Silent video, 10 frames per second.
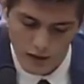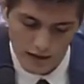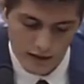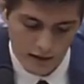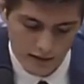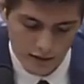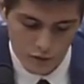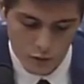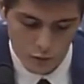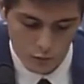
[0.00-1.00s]
I thought
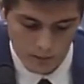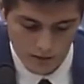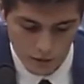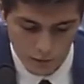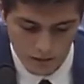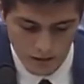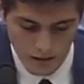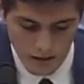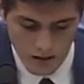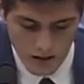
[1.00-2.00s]
I'd be in
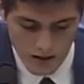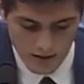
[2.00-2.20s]
some state